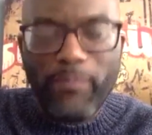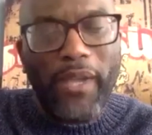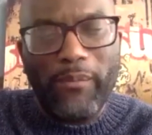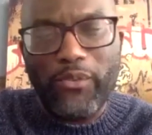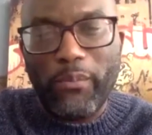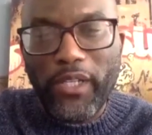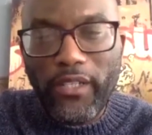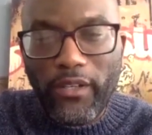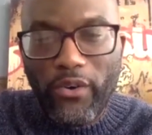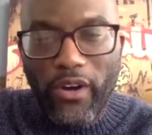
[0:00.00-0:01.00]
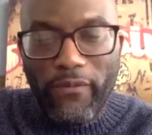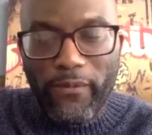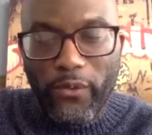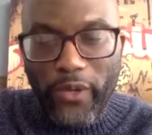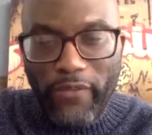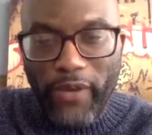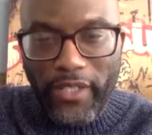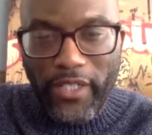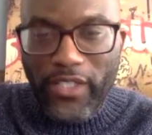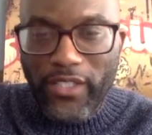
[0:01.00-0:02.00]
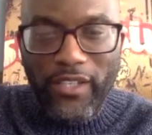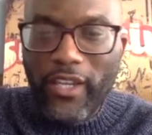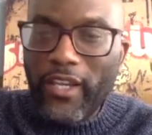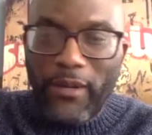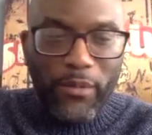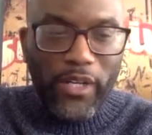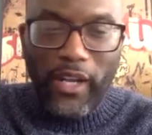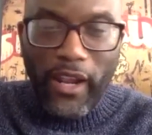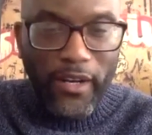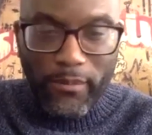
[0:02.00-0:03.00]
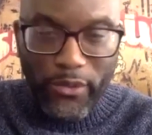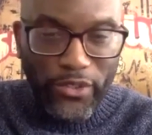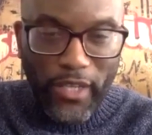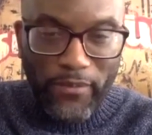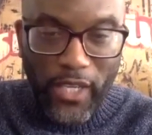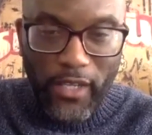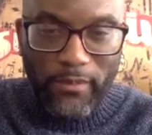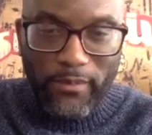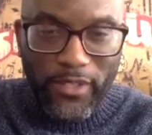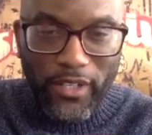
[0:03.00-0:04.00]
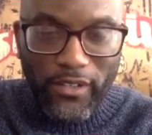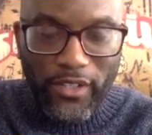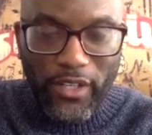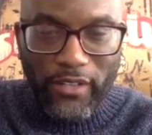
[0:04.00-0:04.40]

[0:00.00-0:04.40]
I mean, I'm sure plenty going in for auditions, but a lot of them do self-tape. So,